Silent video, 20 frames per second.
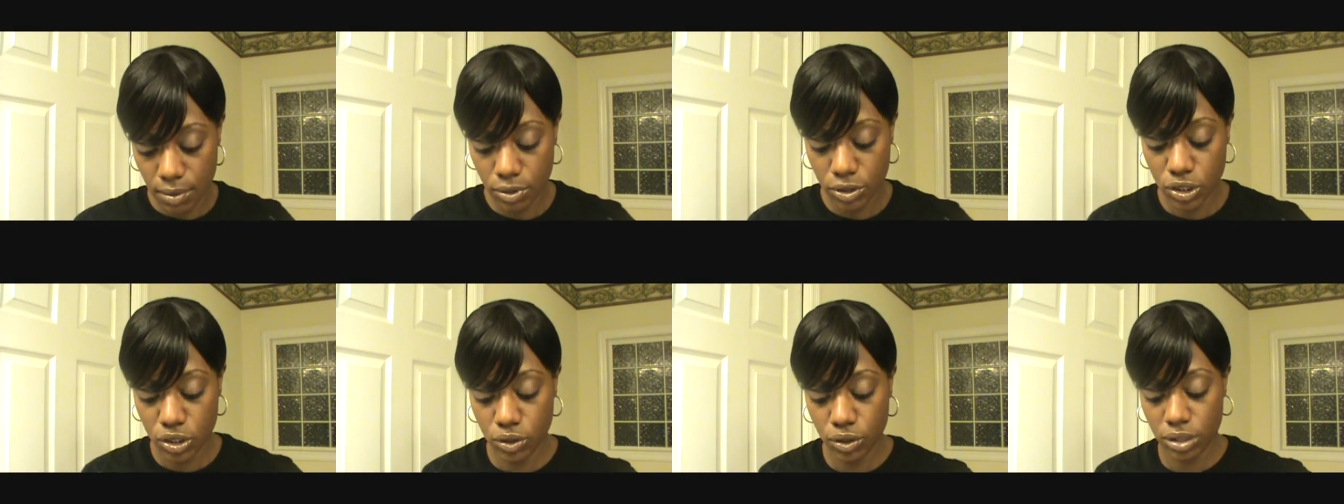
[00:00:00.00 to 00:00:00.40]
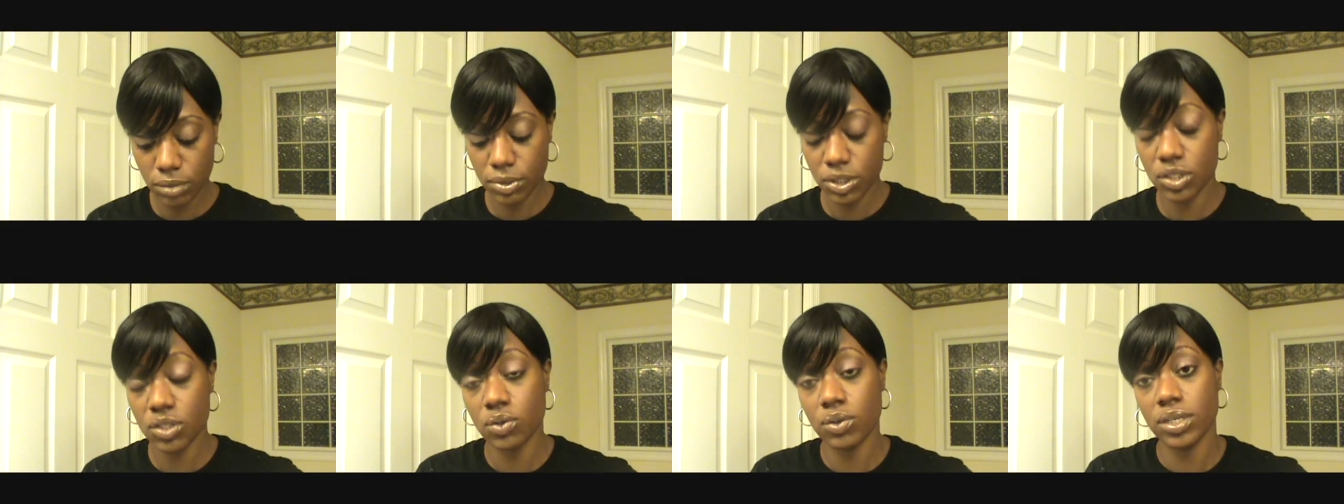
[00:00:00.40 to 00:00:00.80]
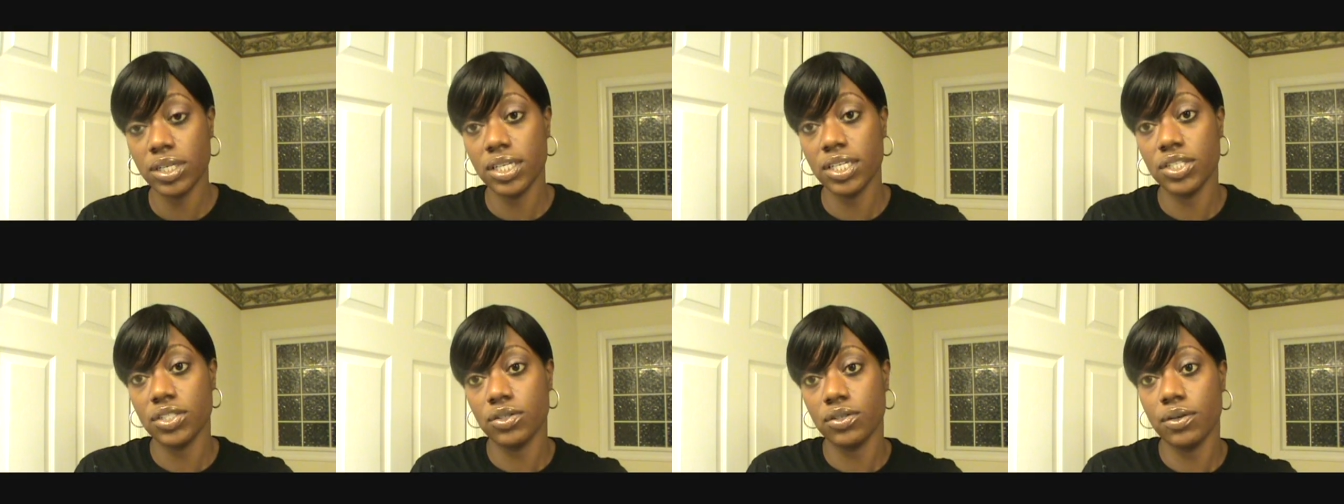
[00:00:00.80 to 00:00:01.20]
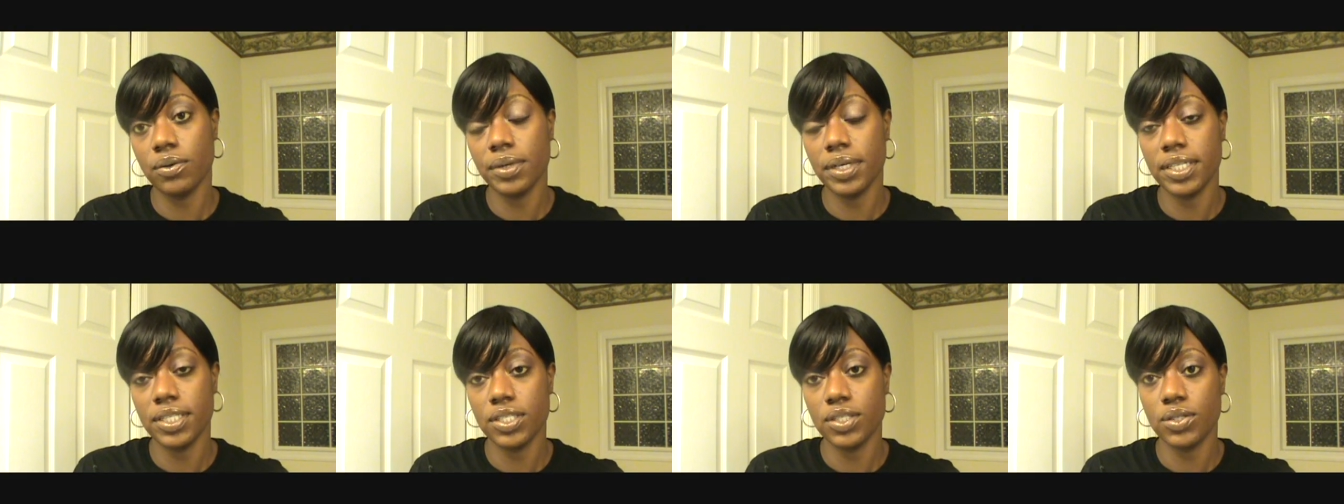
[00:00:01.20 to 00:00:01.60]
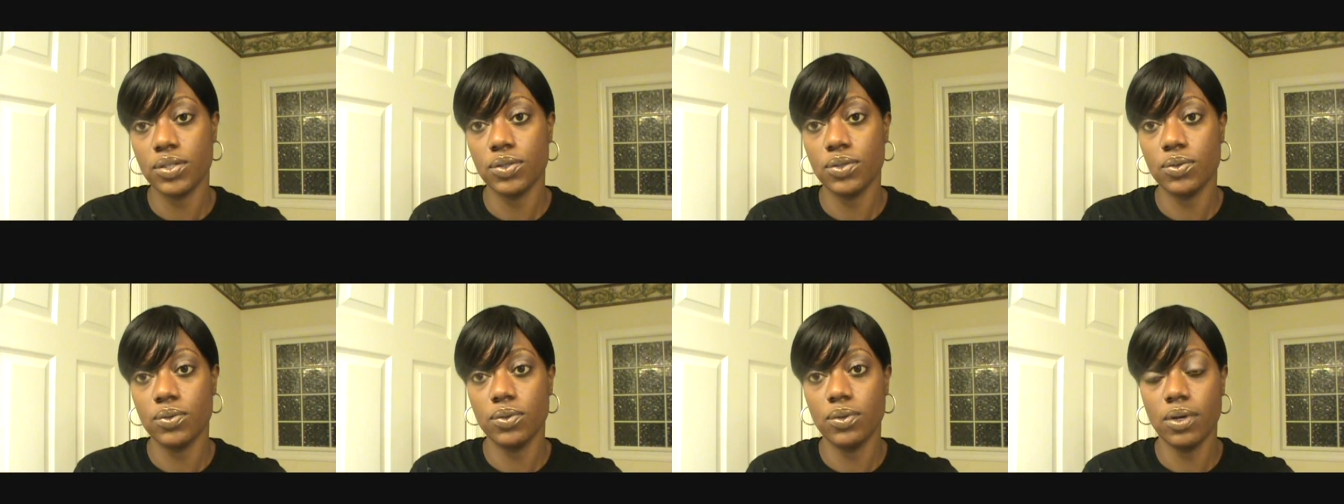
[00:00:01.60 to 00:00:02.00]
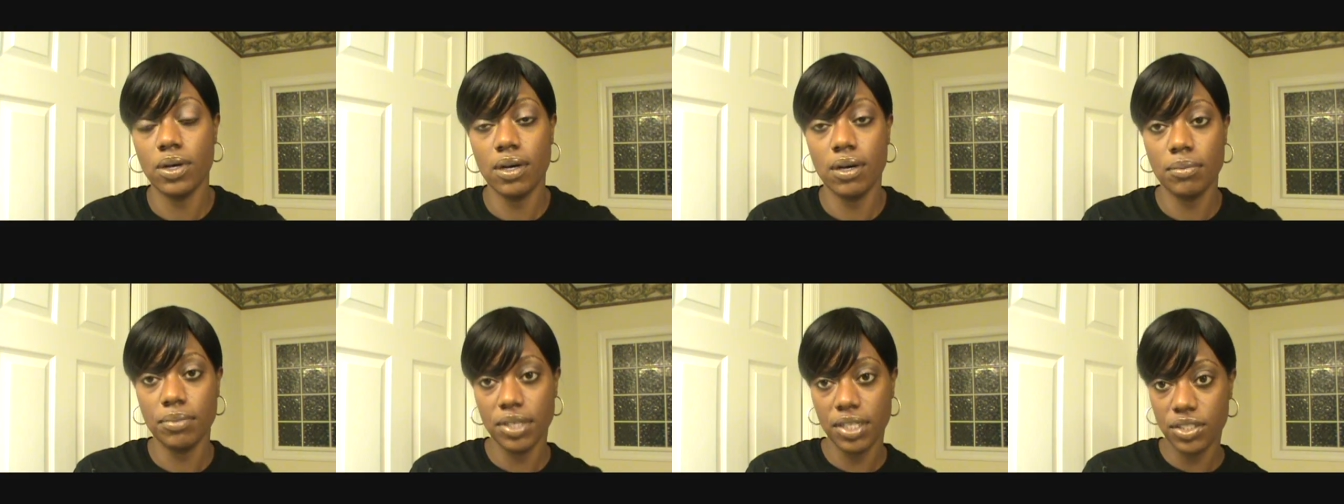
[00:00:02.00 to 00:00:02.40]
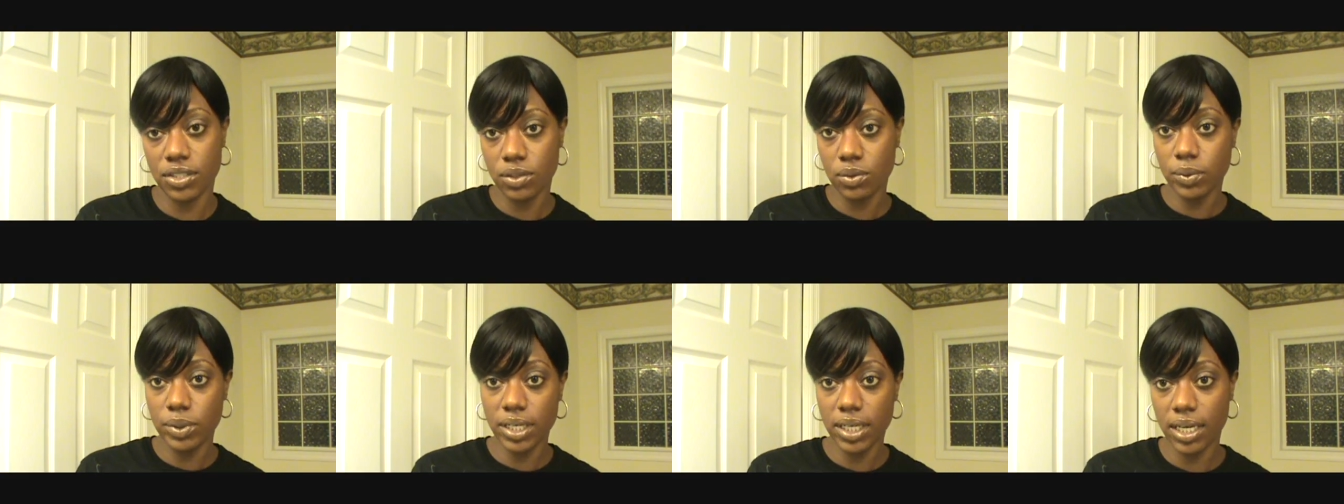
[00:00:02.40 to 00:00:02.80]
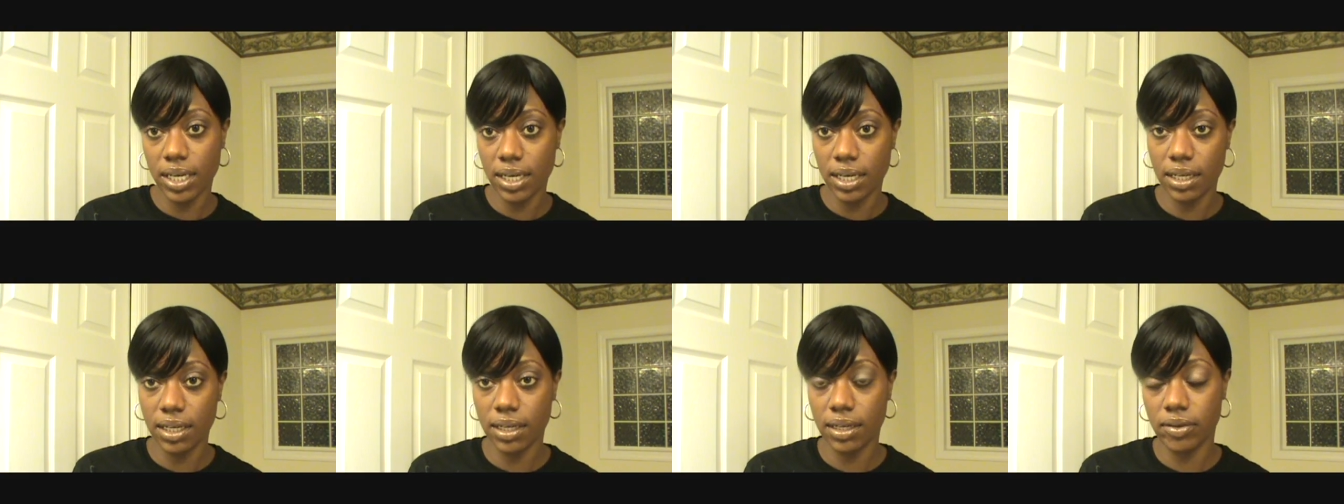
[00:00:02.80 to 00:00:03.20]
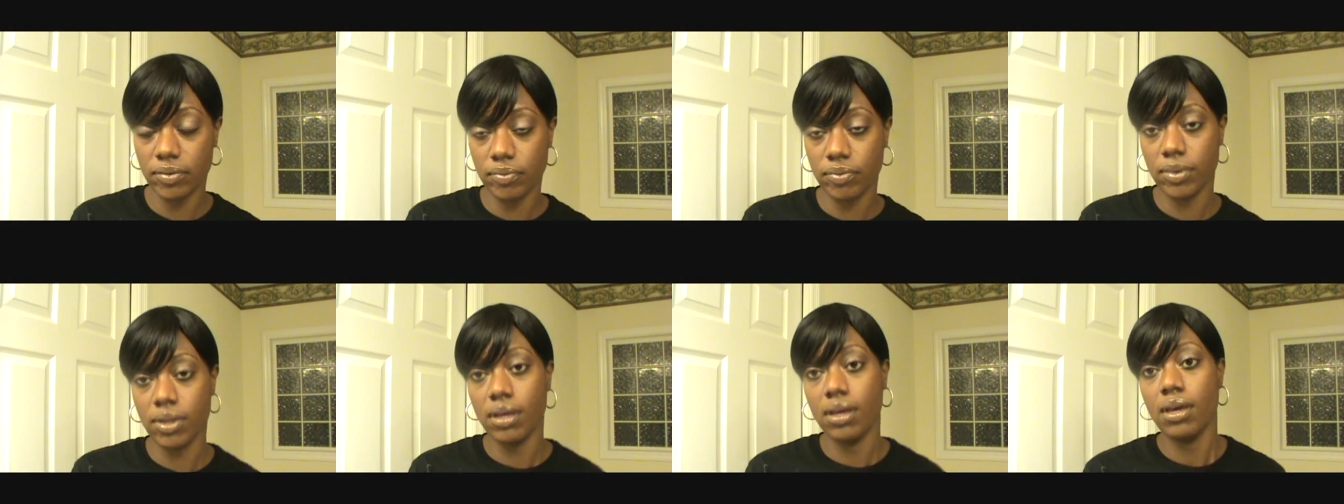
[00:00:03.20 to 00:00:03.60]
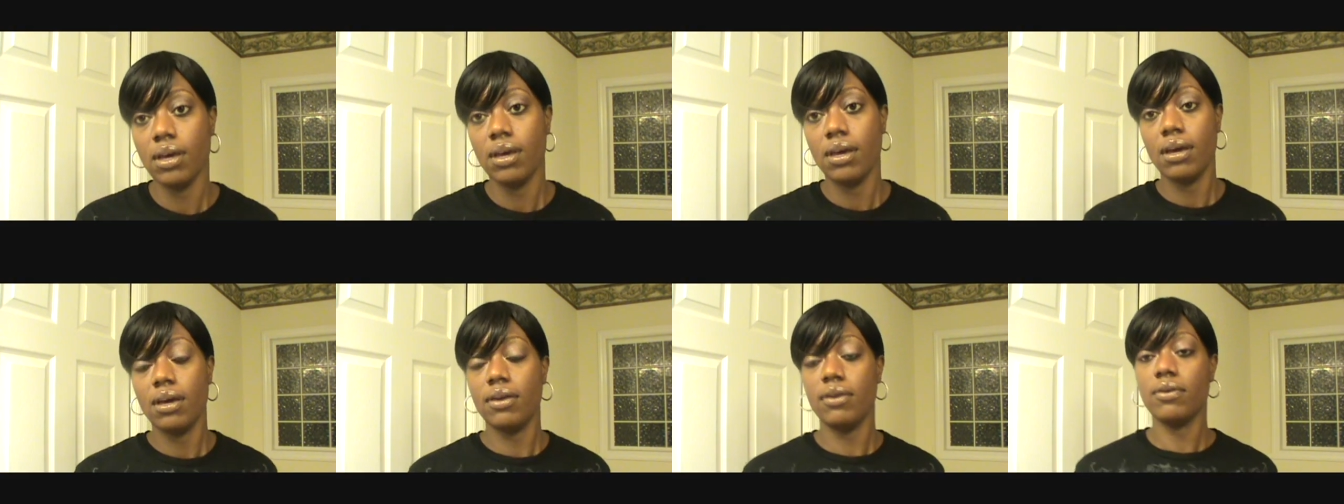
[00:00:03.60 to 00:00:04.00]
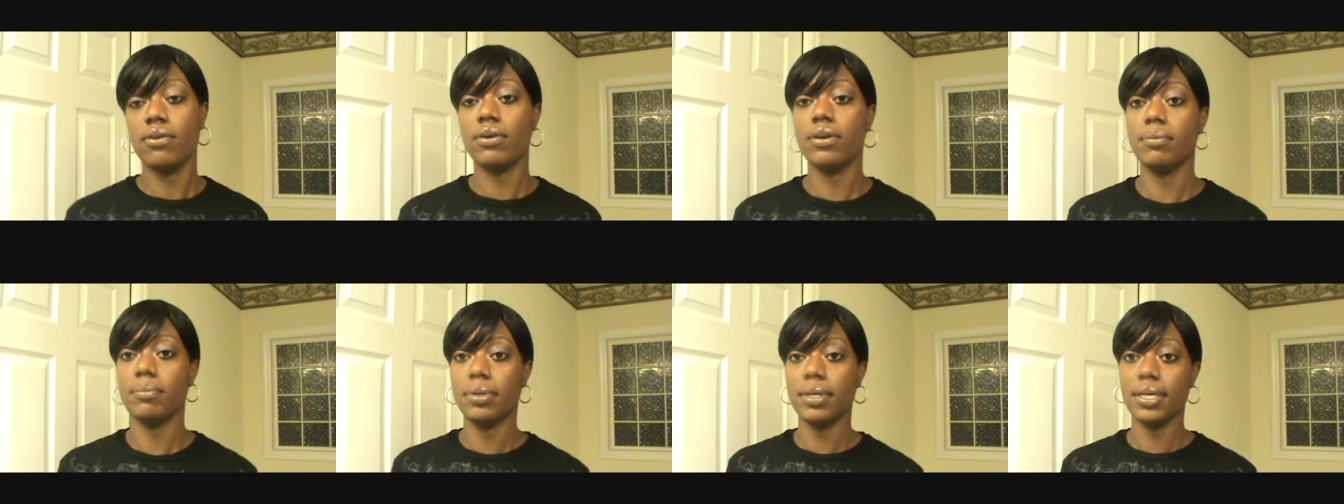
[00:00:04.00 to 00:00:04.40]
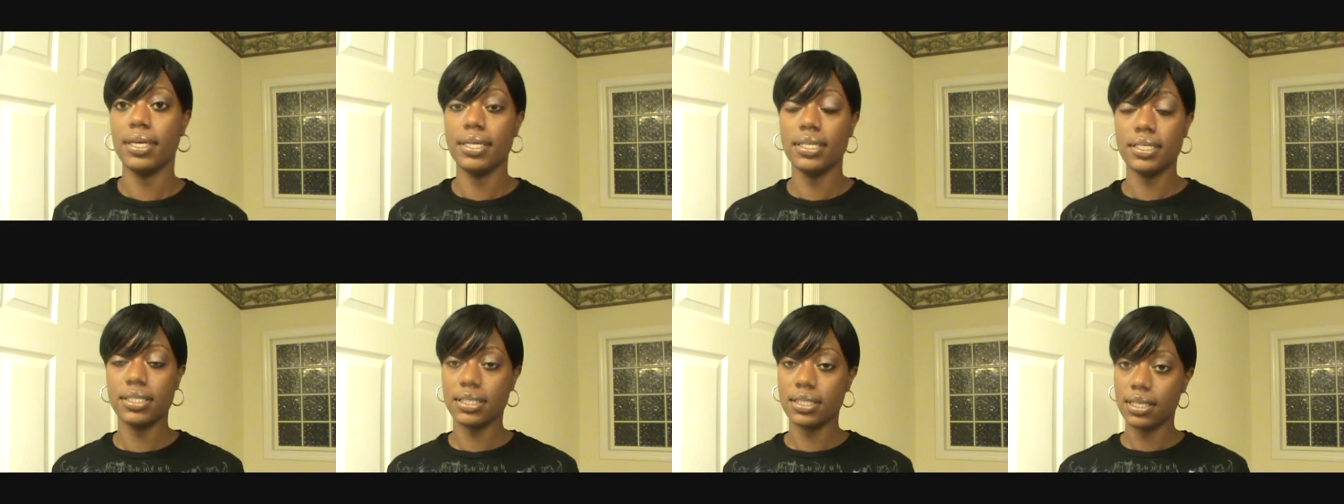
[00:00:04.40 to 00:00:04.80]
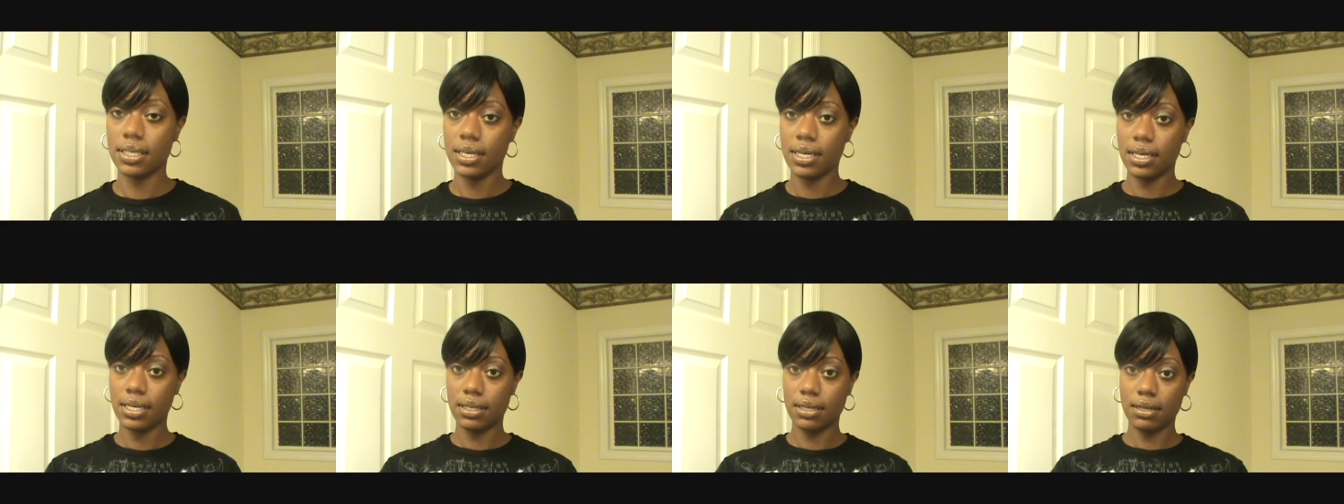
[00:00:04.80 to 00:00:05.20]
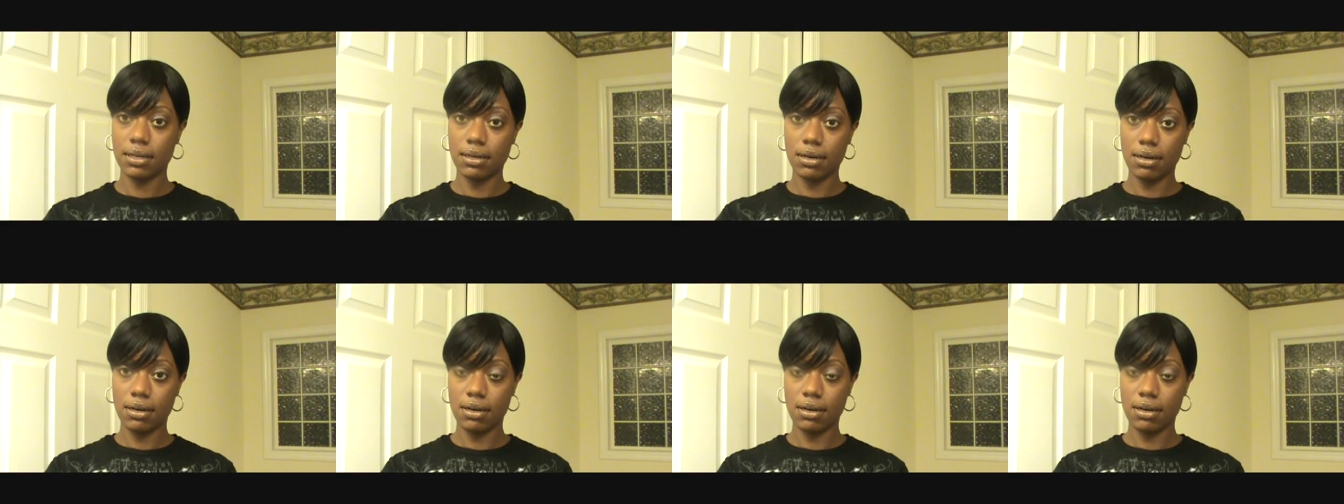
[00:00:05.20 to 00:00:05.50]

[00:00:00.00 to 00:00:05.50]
what you're going to be doing is you're going to need your wig head again, and you're going to place it